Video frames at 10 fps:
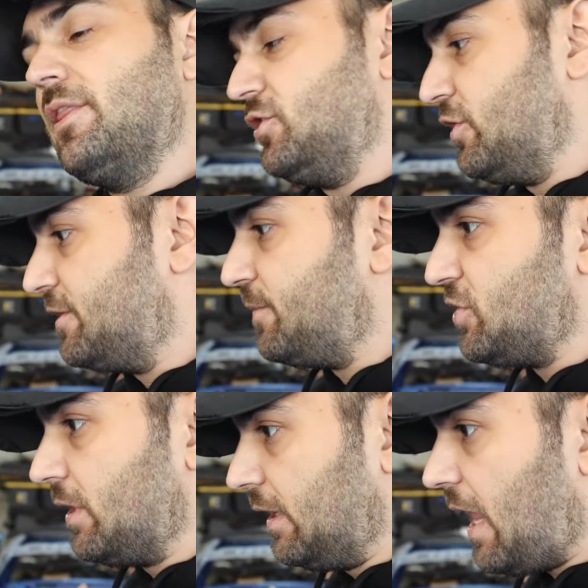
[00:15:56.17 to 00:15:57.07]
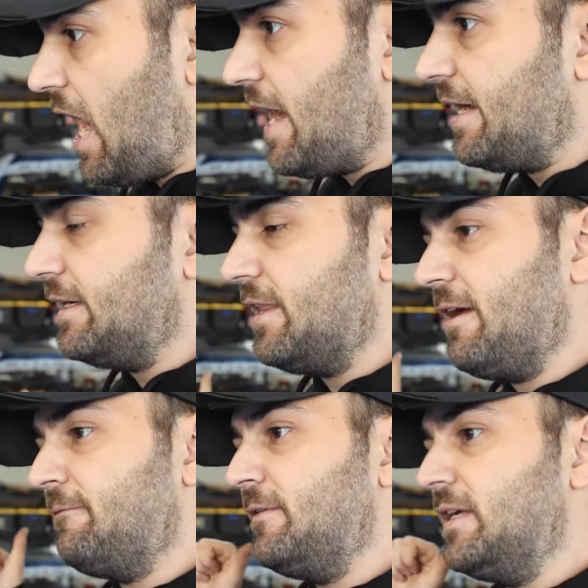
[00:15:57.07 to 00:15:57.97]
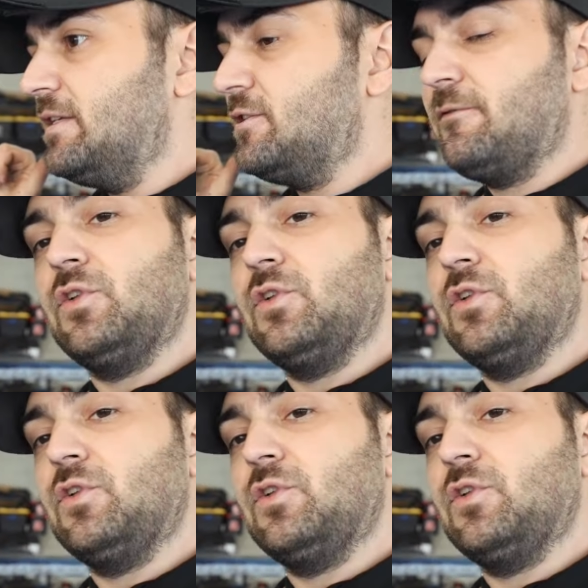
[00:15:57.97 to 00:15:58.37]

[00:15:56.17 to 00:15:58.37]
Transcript: the transmission line that feeds